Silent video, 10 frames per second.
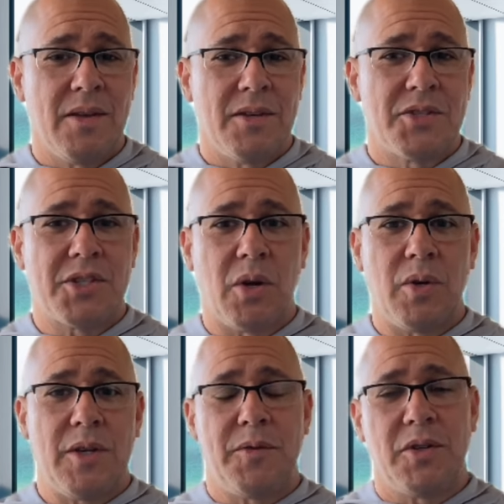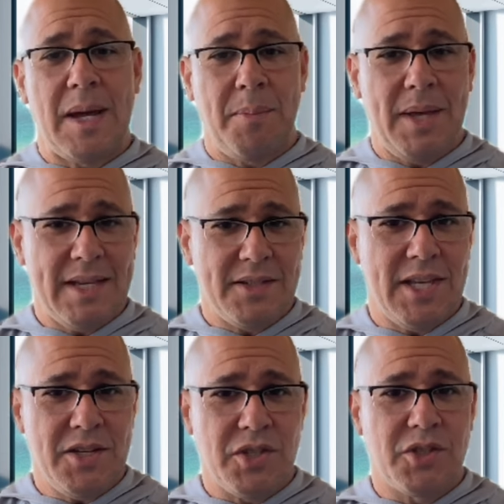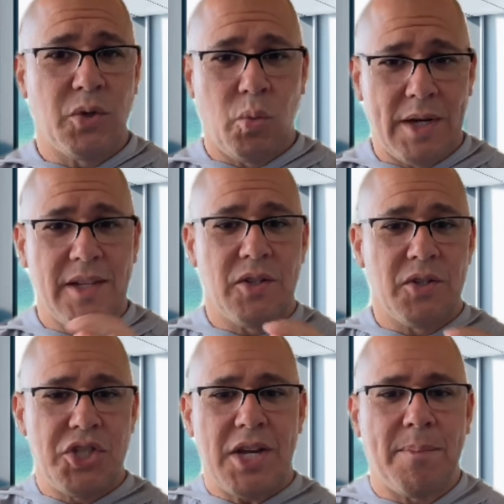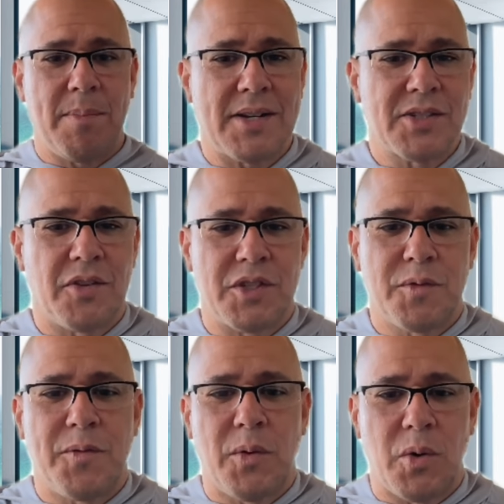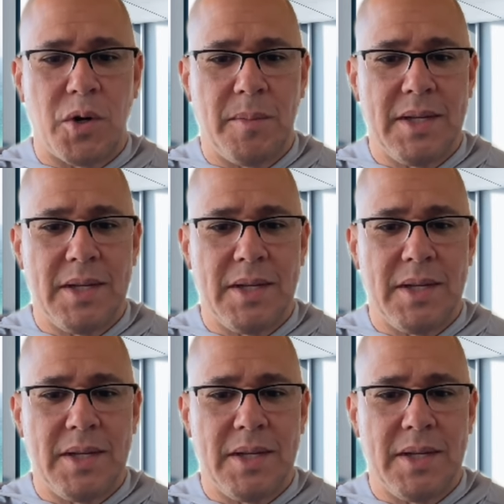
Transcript: So if you're not paying attention to one little checkbox on this form and